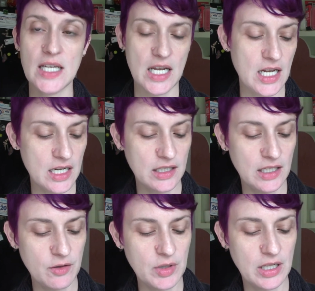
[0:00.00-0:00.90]
a
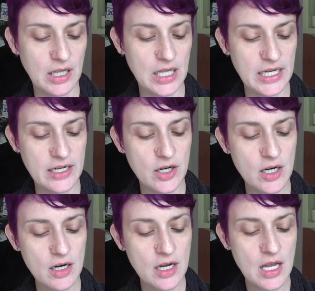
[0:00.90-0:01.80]
liquid
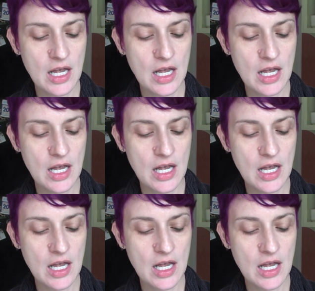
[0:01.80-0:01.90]
liner.